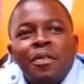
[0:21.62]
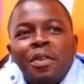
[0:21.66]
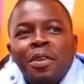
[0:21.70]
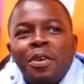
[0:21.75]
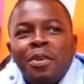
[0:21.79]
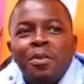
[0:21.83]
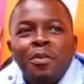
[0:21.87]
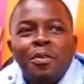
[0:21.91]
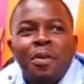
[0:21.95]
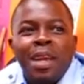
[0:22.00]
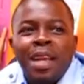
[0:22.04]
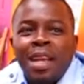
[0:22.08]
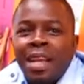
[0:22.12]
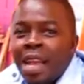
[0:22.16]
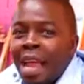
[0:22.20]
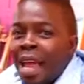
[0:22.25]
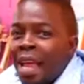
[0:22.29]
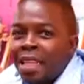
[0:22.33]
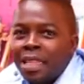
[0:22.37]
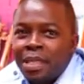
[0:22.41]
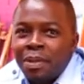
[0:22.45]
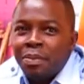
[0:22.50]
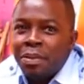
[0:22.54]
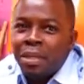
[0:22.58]
in a way
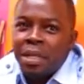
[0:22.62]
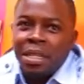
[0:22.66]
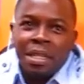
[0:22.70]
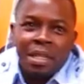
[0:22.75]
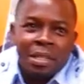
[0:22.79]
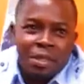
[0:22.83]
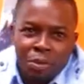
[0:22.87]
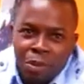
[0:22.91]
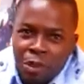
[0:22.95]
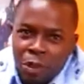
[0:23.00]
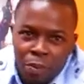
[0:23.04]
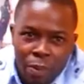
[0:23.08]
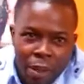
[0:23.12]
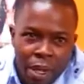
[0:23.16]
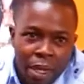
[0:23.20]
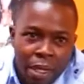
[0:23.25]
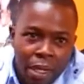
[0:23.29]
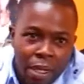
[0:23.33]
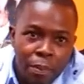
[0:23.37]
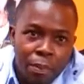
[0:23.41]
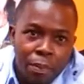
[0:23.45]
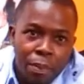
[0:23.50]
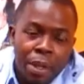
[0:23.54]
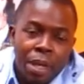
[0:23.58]
not to be
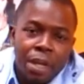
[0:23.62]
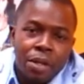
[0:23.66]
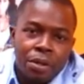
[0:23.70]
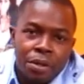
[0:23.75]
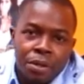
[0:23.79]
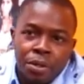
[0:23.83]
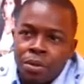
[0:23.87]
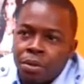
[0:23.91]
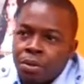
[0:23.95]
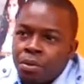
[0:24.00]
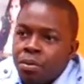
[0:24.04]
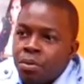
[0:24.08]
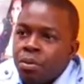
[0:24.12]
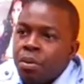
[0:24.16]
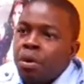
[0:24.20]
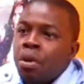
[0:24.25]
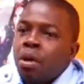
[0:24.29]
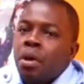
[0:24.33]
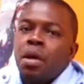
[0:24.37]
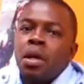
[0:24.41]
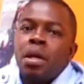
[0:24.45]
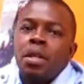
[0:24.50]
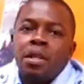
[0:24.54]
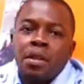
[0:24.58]
disrespected, but to
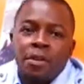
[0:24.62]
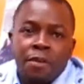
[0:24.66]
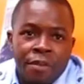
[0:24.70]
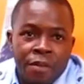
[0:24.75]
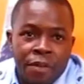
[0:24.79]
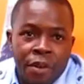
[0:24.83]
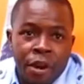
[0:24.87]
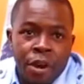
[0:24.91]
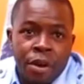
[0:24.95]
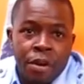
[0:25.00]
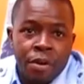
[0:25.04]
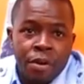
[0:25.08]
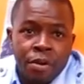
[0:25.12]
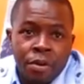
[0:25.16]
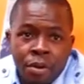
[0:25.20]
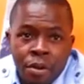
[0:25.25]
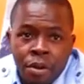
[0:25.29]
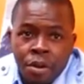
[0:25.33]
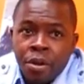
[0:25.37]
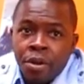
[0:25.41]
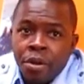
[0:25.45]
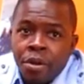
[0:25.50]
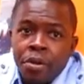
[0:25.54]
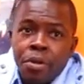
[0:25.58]
defer
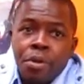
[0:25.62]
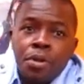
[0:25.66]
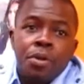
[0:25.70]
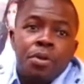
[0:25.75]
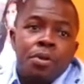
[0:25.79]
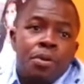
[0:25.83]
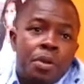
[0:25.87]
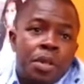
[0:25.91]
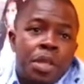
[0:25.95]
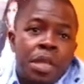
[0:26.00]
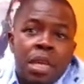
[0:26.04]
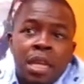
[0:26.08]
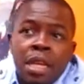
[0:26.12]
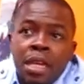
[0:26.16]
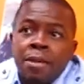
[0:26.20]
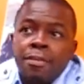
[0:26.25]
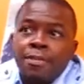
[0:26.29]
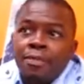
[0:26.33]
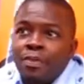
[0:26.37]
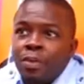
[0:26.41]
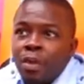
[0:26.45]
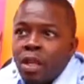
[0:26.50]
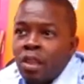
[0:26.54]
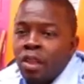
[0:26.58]
to the
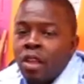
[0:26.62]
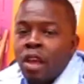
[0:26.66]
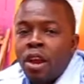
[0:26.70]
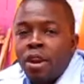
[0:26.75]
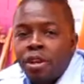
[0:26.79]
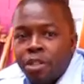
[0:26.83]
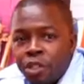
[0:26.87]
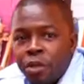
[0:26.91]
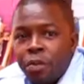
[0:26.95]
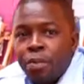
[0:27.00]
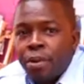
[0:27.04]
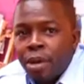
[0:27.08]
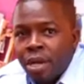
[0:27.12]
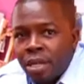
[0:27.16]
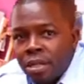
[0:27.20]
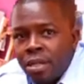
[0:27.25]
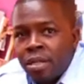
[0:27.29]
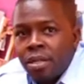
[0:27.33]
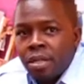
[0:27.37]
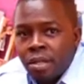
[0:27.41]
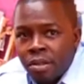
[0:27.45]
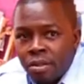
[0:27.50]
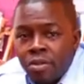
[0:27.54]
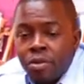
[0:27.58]
larger
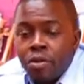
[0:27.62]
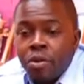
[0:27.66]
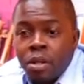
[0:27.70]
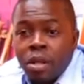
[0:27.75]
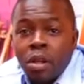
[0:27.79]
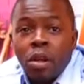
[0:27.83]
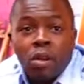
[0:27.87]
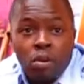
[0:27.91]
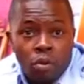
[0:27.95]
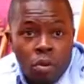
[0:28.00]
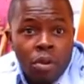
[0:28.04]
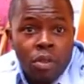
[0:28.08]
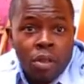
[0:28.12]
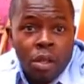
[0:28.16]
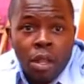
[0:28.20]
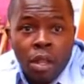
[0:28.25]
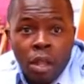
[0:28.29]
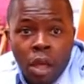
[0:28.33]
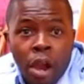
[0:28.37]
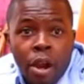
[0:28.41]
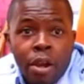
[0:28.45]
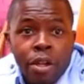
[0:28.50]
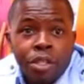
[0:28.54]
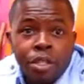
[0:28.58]
presence or the, or the
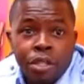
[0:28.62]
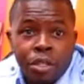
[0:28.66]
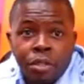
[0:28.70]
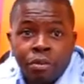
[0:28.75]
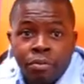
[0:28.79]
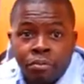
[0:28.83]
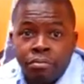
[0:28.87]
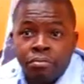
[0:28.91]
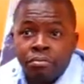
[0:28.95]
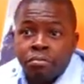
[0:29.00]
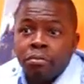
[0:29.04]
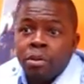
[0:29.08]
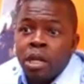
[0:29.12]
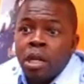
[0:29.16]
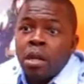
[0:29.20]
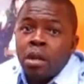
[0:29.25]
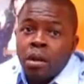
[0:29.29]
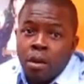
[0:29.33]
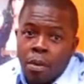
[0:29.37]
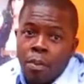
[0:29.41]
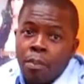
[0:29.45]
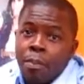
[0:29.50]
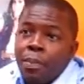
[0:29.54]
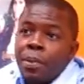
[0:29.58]
larger
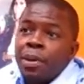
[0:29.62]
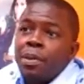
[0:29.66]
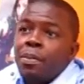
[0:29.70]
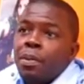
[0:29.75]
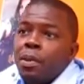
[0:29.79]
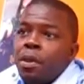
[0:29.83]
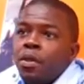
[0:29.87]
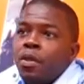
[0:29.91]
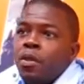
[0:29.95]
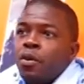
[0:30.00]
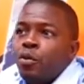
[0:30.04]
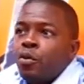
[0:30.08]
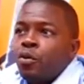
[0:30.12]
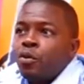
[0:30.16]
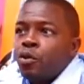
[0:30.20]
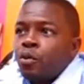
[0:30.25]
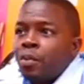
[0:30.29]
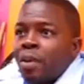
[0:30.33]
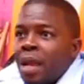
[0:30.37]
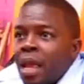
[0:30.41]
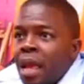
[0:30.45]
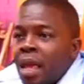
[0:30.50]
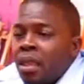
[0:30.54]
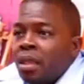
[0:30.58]
people in the
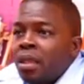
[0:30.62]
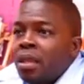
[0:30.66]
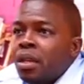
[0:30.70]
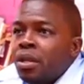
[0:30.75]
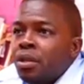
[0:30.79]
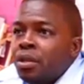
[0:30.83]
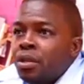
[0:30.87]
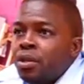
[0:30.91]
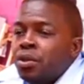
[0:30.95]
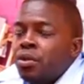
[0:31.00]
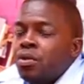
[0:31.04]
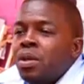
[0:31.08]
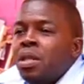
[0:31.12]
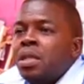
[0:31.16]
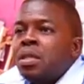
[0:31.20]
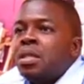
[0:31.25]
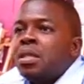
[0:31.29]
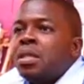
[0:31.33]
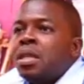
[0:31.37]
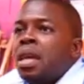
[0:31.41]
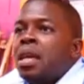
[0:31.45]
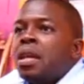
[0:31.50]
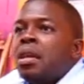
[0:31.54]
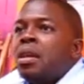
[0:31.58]
room and I look to
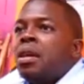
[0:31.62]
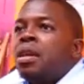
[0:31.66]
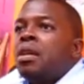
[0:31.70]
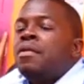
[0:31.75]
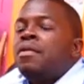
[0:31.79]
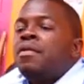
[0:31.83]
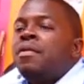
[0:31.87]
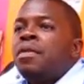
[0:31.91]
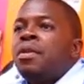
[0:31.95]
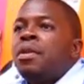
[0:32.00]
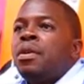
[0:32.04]
instead of